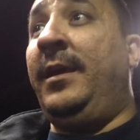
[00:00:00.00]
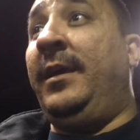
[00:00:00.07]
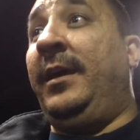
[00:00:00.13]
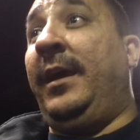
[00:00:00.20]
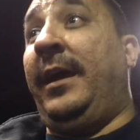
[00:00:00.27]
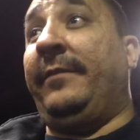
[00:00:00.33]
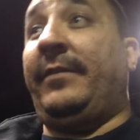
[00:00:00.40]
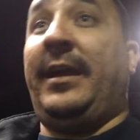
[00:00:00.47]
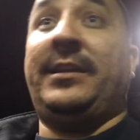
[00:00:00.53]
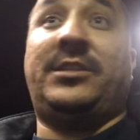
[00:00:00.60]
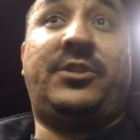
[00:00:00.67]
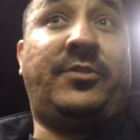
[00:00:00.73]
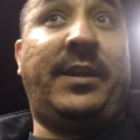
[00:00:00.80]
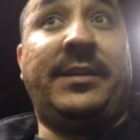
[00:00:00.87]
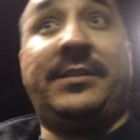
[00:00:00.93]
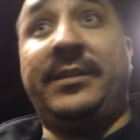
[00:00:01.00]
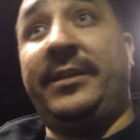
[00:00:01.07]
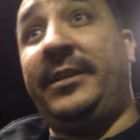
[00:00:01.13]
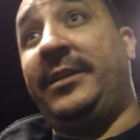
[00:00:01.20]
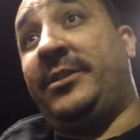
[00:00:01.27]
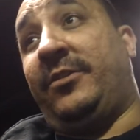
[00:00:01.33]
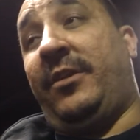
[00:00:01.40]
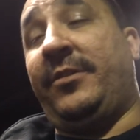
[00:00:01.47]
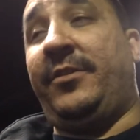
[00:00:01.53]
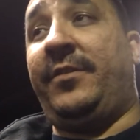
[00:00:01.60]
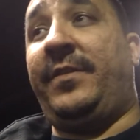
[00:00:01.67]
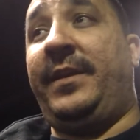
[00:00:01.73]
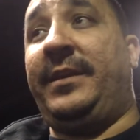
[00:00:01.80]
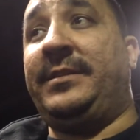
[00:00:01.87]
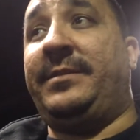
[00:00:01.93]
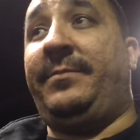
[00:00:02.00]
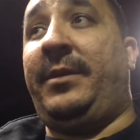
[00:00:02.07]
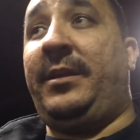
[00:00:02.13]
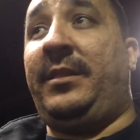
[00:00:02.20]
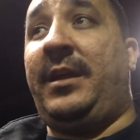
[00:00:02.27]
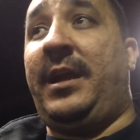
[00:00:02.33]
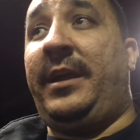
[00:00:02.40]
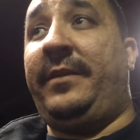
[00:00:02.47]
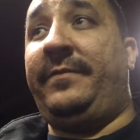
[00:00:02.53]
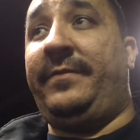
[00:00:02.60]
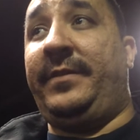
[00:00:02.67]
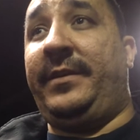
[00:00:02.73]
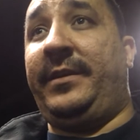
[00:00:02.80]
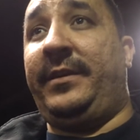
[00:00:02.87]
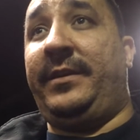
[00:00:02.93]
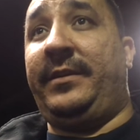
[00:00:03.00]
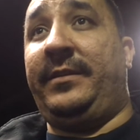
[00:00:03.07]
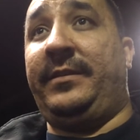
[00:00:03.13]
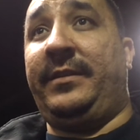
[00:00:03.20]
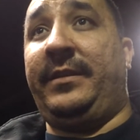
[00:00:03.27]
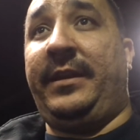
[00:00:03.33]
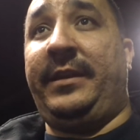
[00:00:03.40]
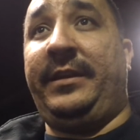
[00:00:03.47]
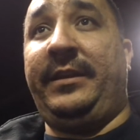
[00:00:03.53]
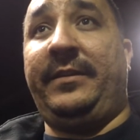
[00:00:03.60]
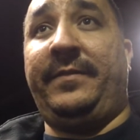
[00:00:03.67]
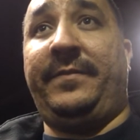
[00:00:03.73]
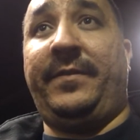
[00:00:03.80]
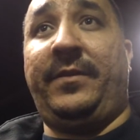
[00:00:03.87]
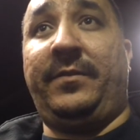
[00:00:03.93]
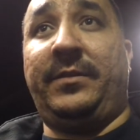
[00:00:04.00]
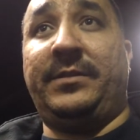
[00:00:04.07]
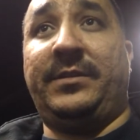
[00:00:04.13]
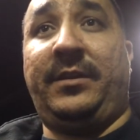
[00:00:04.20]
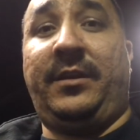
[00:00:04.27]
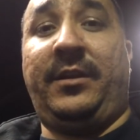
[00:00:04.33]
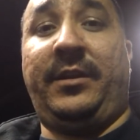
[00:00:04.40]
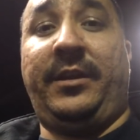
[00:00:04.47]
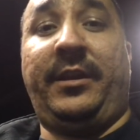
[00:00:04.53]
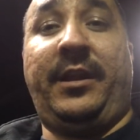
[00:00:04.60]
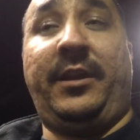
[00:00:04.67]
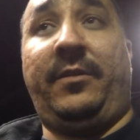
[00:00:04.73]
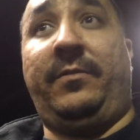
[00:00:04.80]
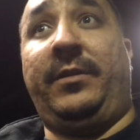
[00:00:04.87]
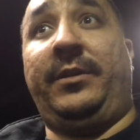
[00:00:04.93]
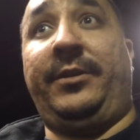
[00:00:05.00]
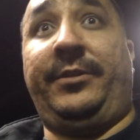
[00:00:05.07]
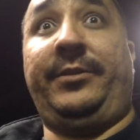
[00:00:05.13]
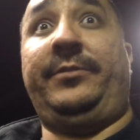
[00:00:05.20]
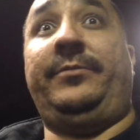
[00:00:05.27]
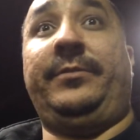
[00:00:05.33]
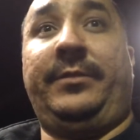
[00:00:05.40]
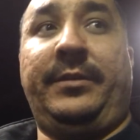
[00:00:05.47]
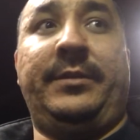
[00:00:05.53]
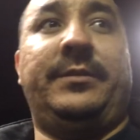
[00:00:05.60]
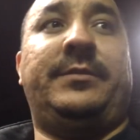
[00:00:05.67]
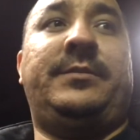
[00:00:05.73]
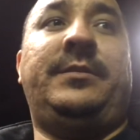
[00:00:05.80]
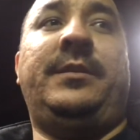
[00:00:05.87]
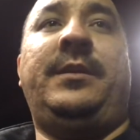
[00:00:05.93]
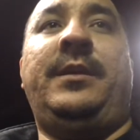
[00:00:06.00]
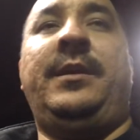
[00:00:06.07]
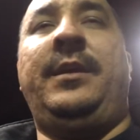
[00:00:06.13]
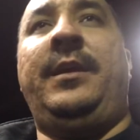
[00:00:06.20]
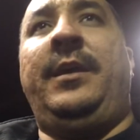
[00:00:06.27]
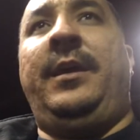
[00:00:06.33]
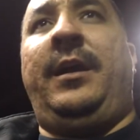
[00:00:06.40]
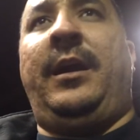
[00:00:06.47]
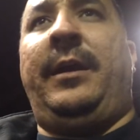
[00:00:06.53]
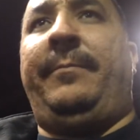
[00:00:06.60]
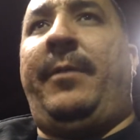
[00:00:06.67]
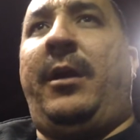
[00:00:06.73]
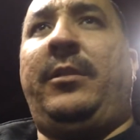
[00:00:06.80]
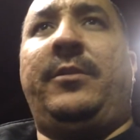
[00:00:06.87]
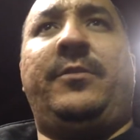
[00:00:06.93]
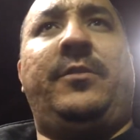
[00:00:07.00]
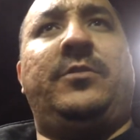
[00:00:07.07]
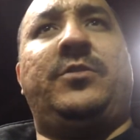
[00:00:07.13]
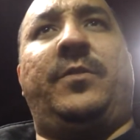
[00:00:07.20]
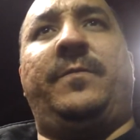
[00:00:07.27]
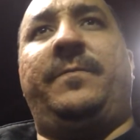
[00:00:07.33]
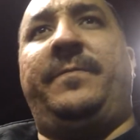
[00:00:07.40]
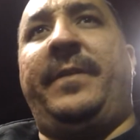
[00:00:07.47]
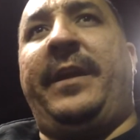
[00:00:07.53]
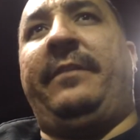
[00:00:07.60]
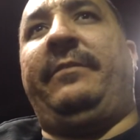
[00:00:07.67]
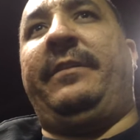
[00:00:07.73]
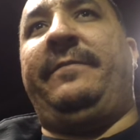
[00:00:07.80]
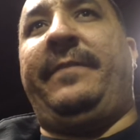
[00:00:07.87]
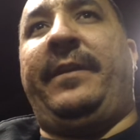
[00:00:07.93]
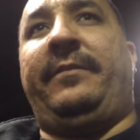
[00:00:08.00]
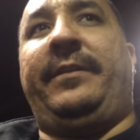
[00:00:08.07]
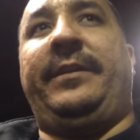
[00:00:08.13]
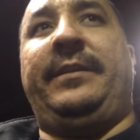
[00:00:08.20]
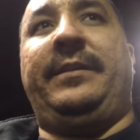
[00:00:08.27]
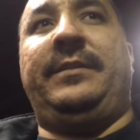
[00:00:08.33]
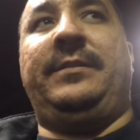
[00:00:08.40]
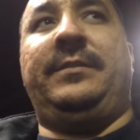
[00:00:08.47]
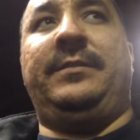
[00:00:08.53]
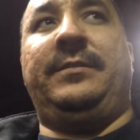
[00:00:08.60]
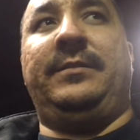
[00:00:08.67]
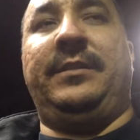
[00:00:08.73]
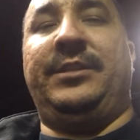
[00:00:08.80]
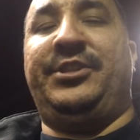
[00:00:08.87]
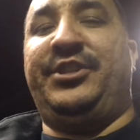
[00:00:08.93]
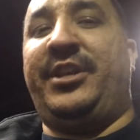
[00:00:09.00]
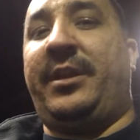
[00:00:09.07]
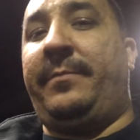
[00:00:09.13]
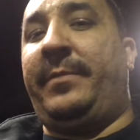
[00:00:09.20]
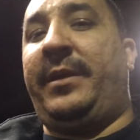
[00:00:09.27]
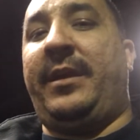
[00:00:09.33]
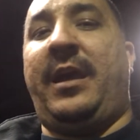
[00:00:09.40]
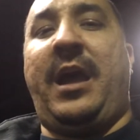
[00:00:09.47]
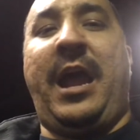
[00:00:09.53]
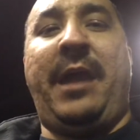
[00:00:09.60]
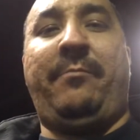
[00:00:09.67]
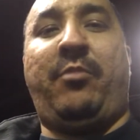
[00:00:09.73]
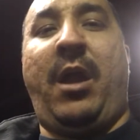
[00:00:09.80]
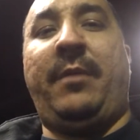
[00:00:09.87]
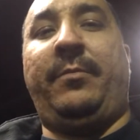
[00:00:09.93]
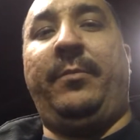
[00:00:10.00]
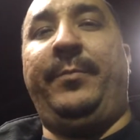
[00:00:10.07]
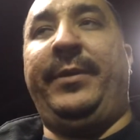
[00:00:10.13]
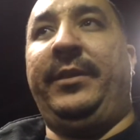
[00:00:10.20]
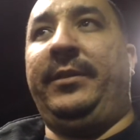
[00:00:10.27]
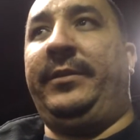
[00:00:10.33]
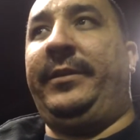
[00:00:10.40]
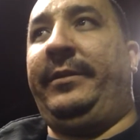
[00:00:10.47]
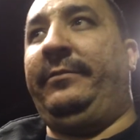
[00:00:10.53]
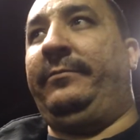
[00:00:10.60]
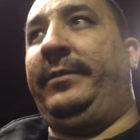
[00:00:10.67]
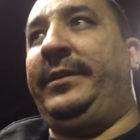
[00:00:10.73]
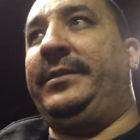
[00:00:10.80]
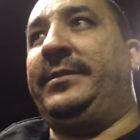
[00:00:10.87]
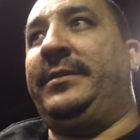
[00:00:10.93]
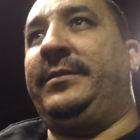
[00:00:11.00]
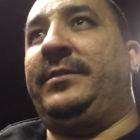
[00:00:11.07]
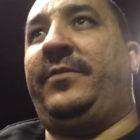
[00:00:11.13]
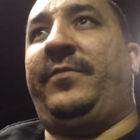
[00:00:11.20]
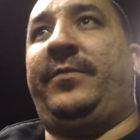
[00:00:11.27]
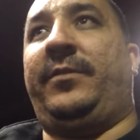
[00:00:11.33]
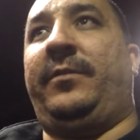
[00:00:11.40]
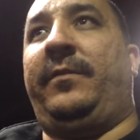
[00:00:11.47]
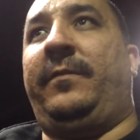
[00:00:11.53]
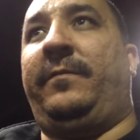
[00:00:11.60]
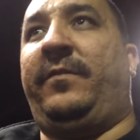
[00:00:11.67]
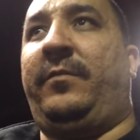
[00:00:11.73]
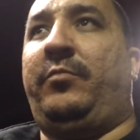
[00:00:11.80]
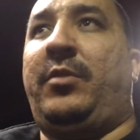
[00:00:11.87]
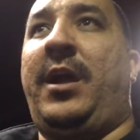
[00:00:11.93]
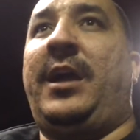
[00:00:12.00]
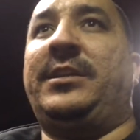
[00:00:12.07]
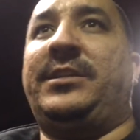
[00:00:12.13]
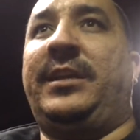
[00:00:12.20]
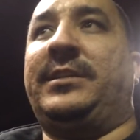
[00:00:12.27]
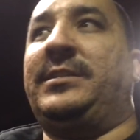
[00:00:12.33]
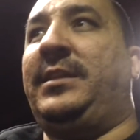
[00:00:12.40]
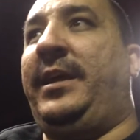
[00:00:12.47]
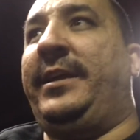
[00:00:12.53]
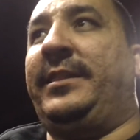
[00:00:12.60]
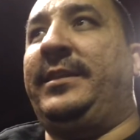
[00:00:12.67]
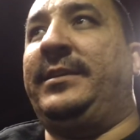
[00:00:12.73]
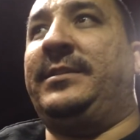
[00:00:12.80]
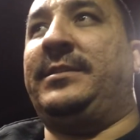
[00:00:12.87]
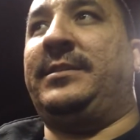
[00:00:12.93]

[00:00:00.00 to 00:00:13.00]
I've got stresses or other things in my life that I need to focus on, and I don't want to deal with this. All of those are very, very legitimate, high probability reasons for projects like this